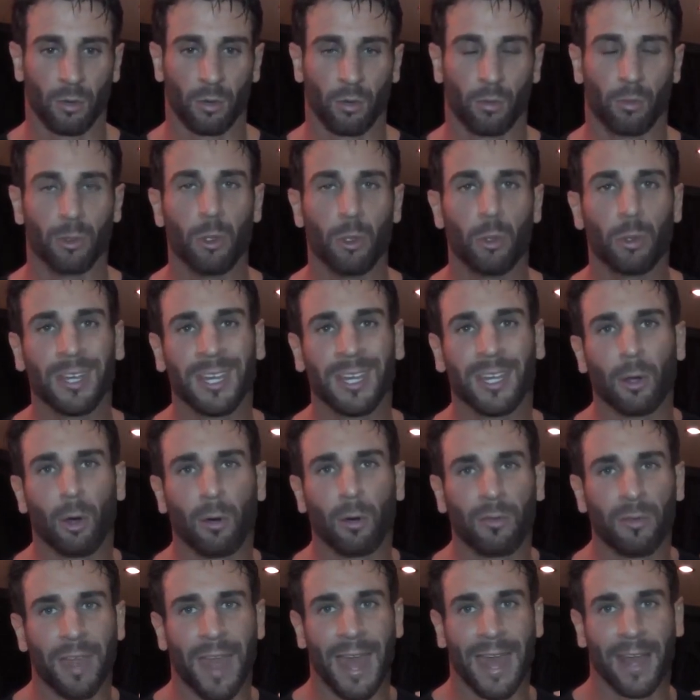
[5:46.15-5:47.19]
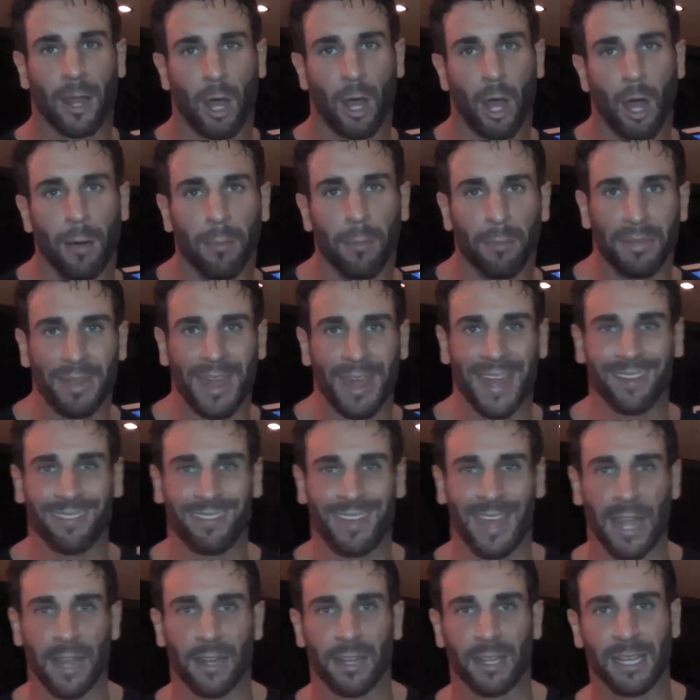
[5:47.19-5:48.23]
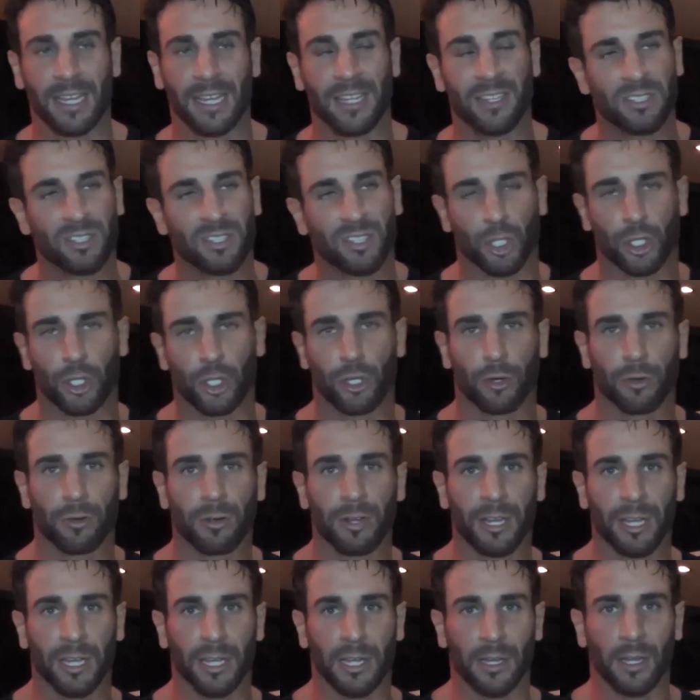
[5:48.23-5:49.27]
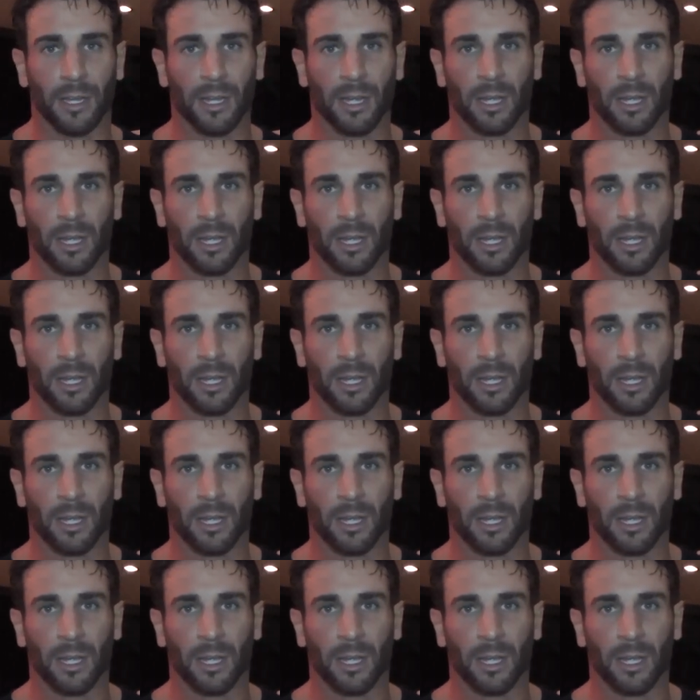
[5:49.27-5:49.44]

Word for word: When you can get over that hump, that, that insecurity